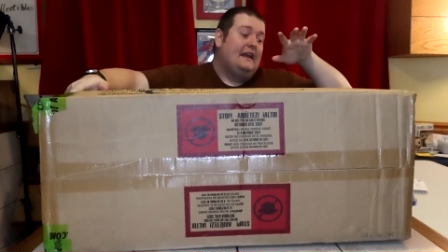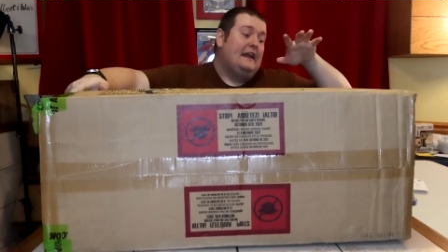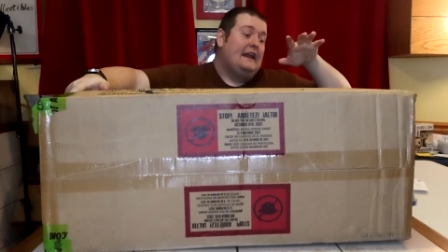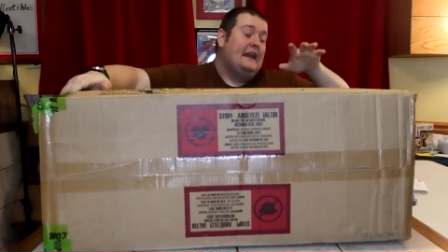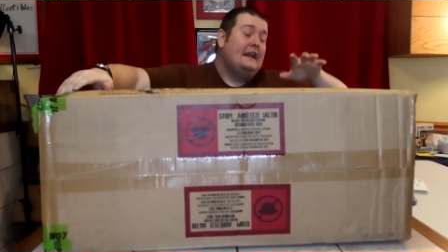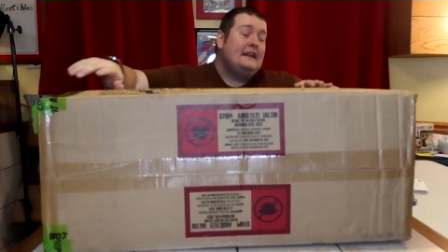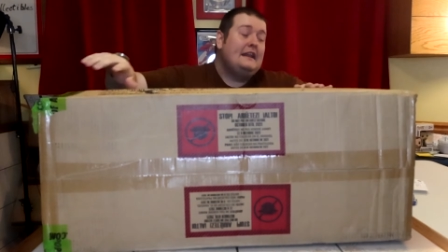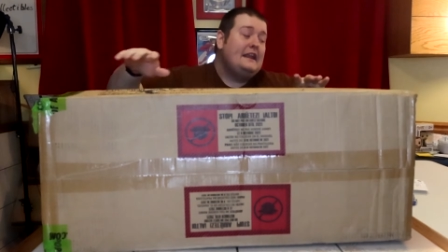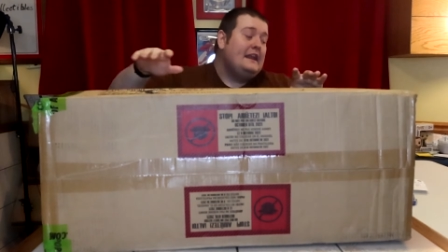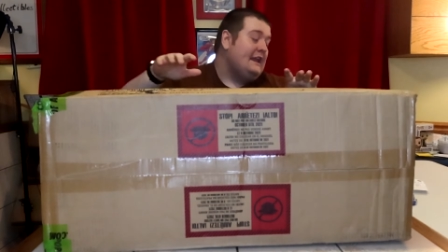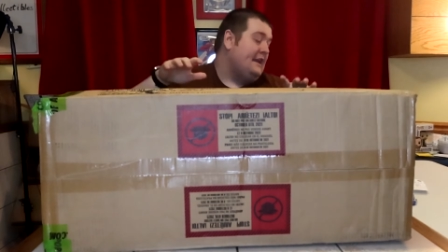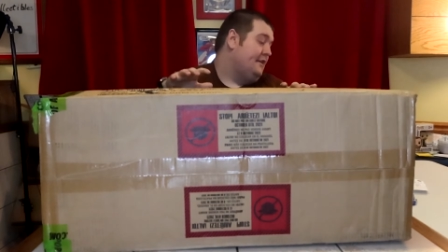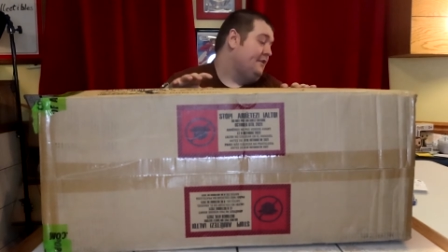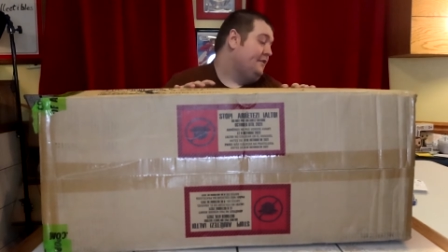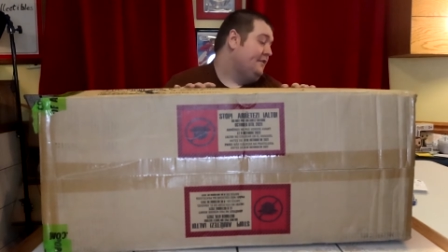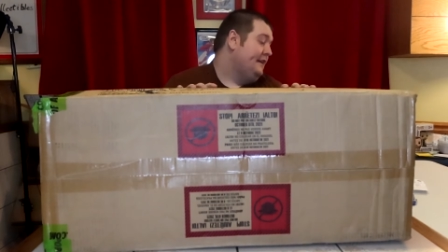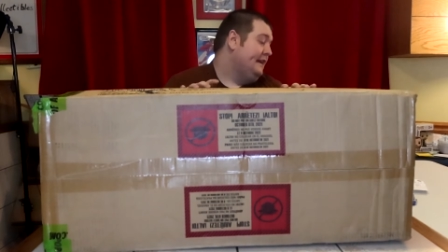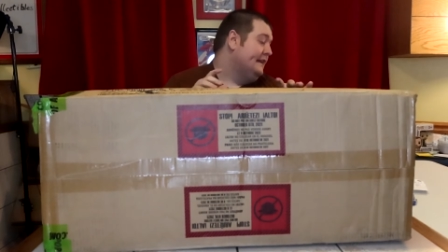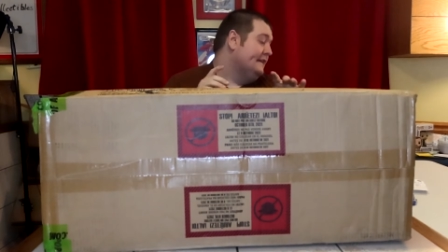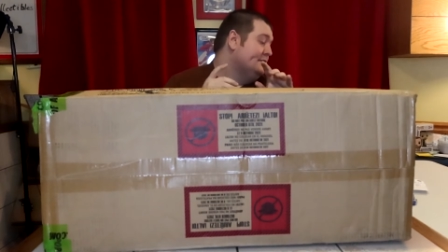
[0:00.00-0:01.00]
In
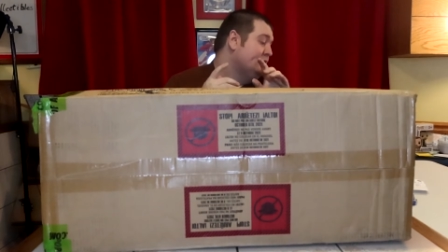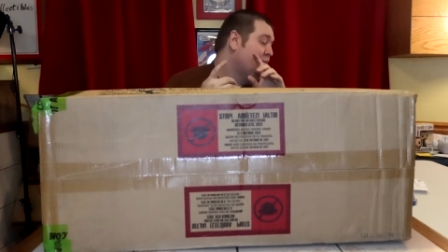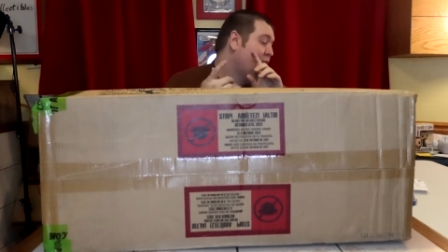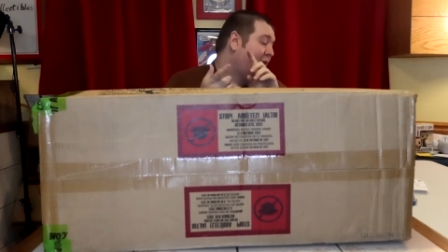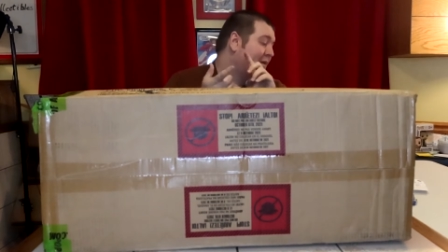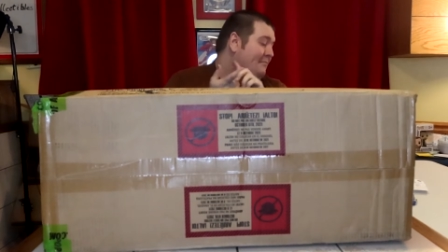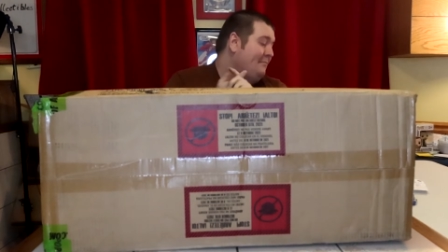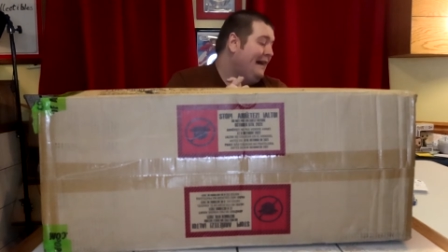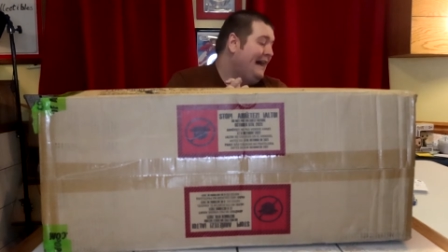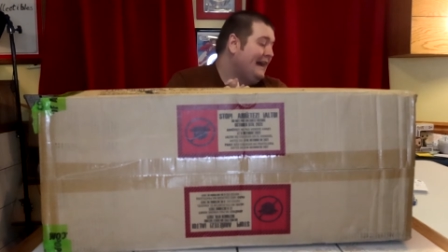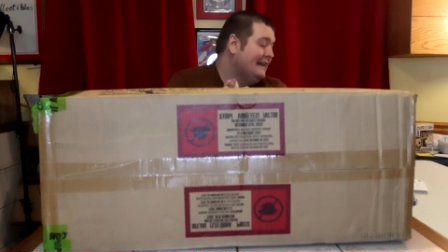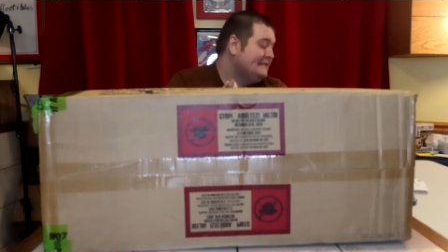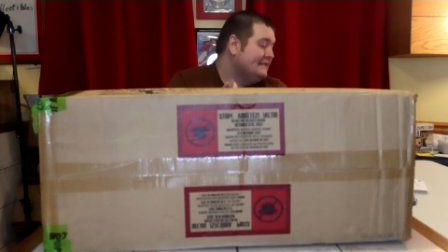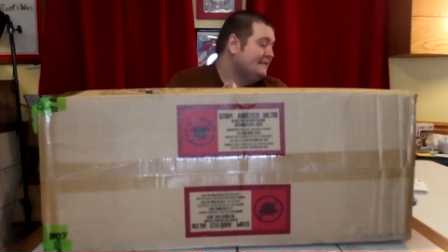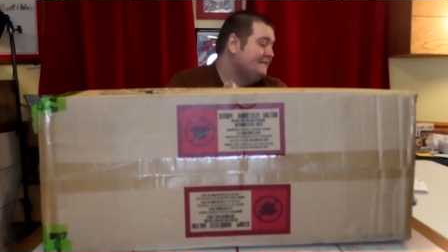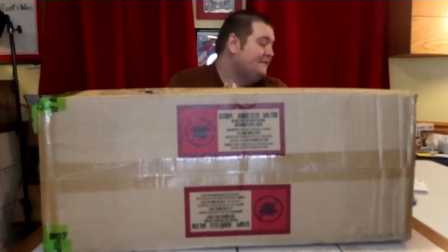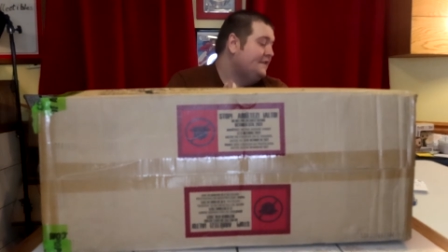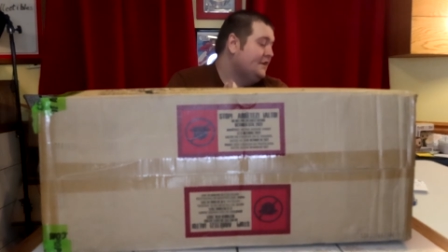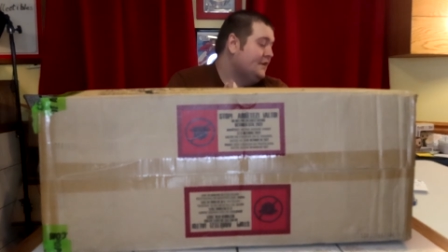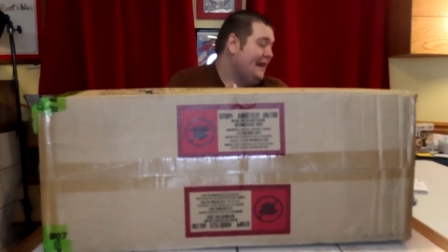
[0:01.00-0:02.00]
here is one box
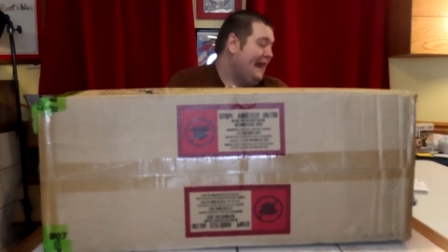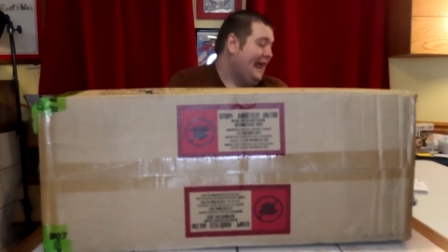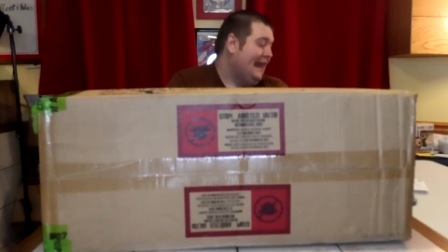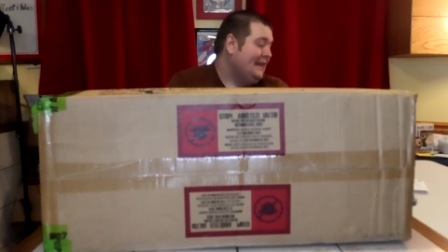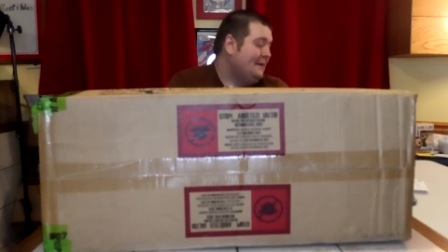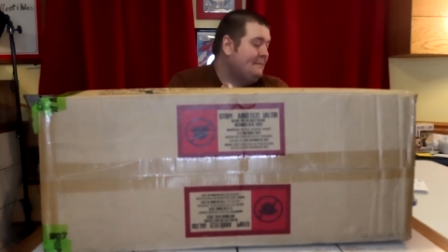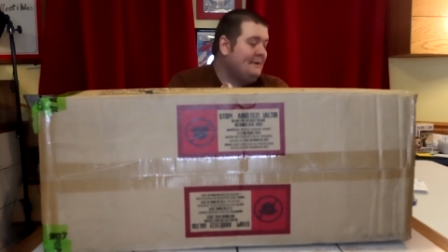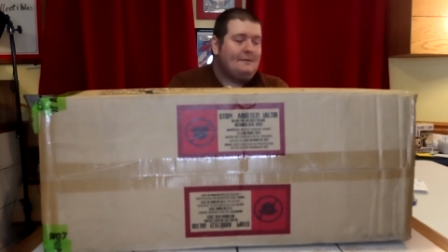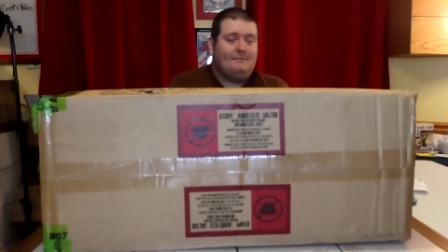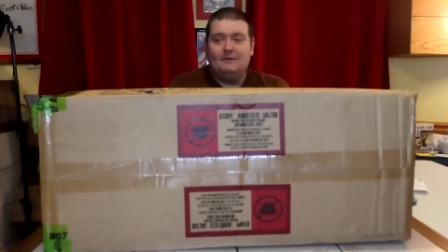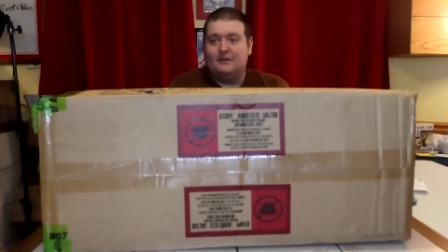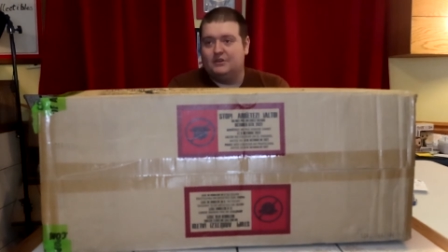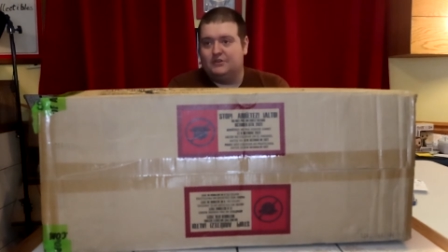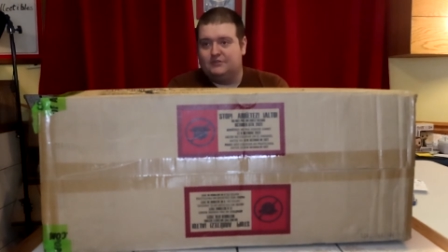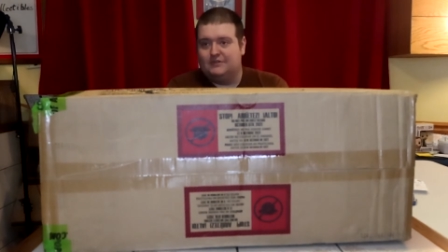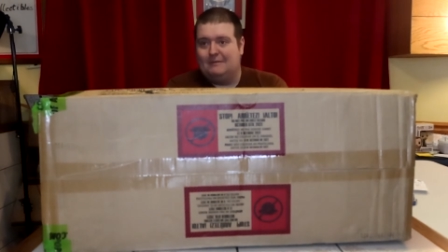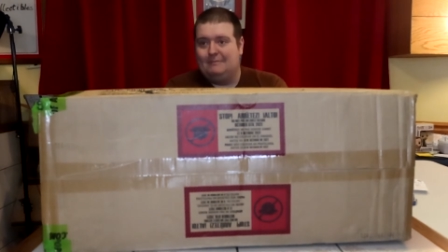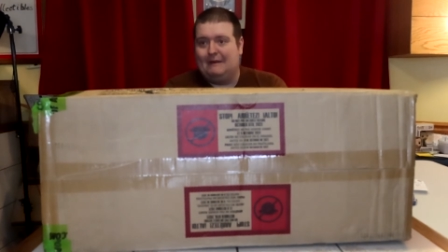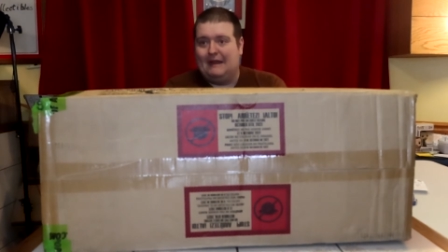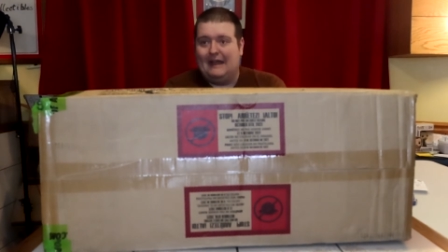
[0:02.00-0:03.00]
of their anime
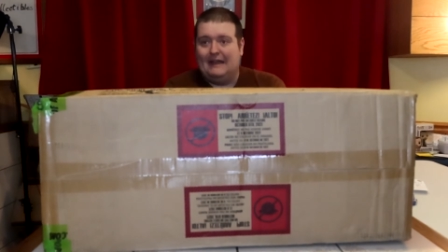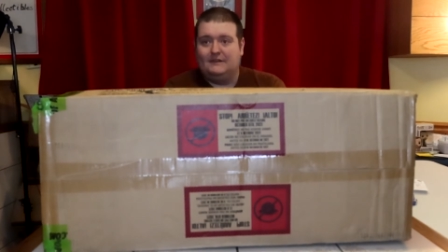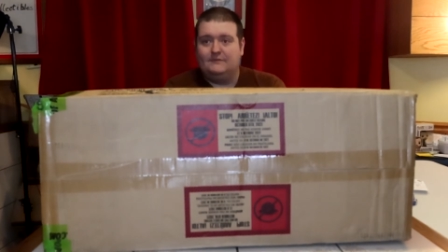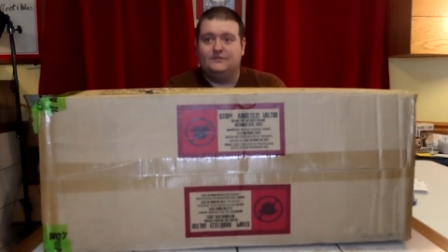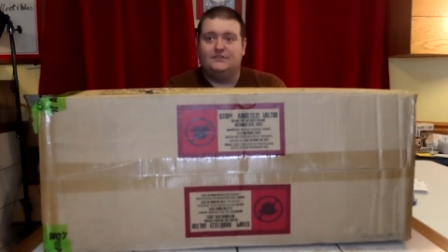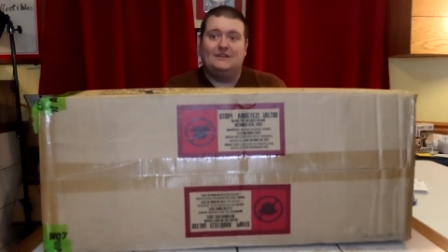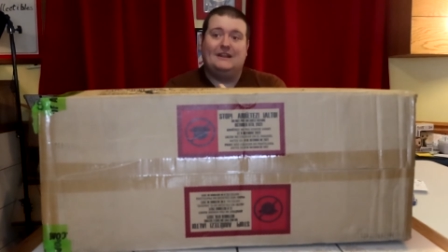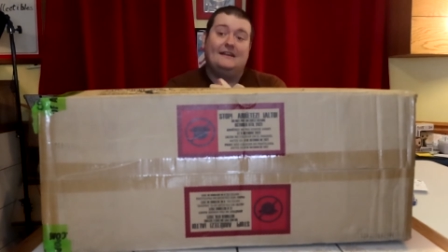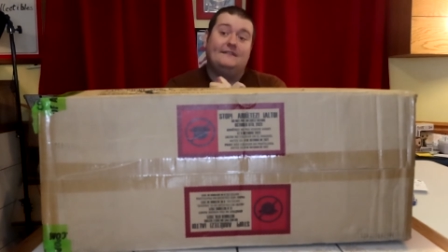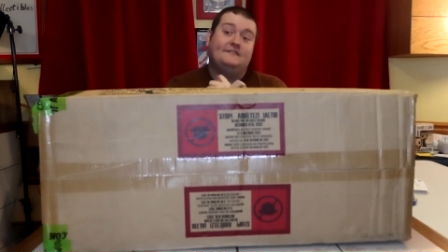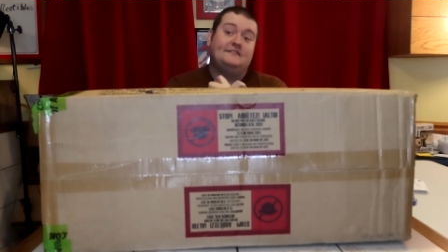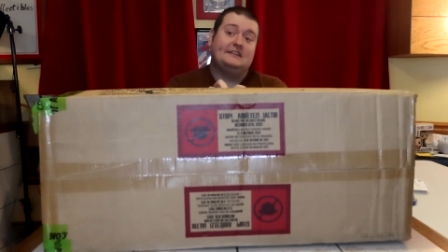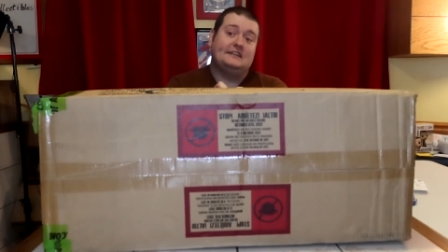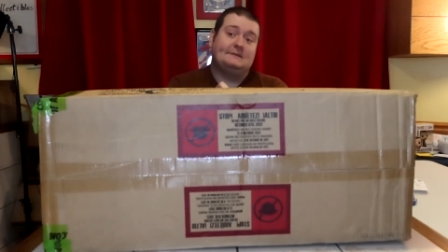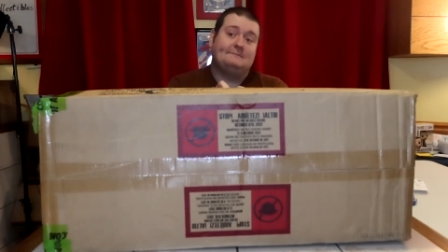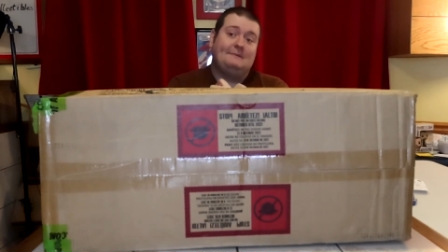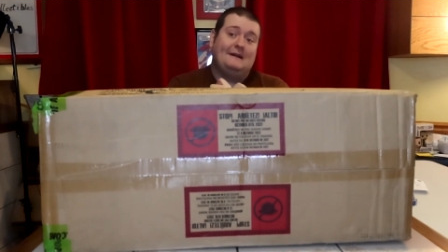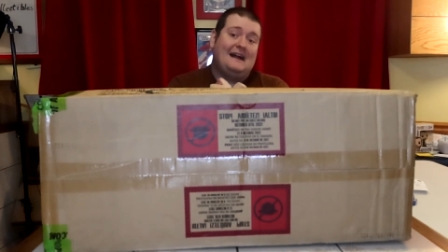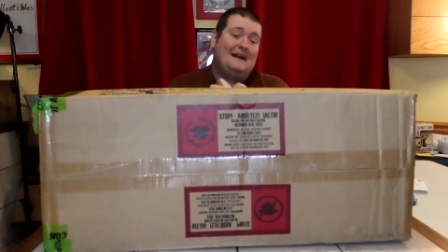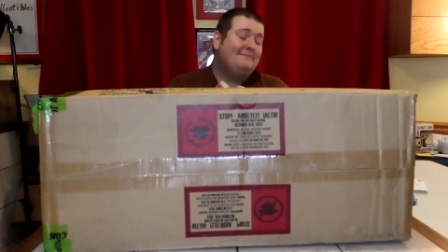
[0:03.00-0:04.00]
mystery box, which will have
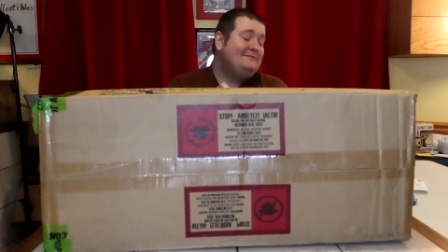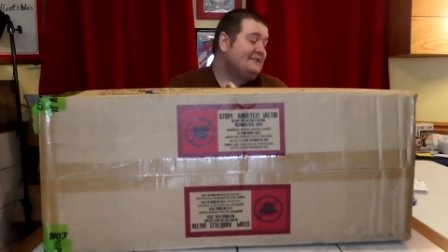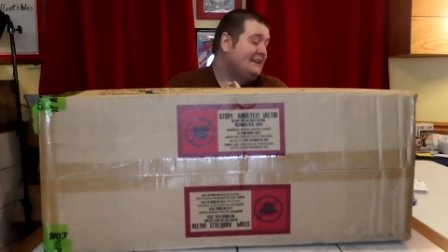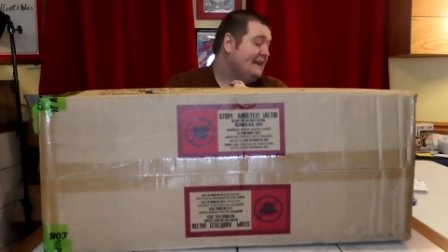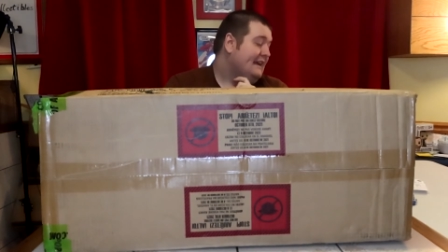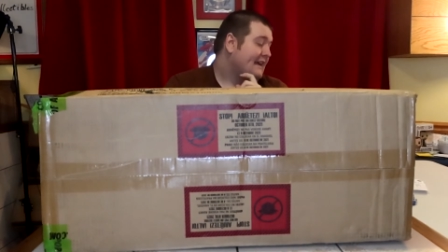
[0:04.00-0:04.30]
six pops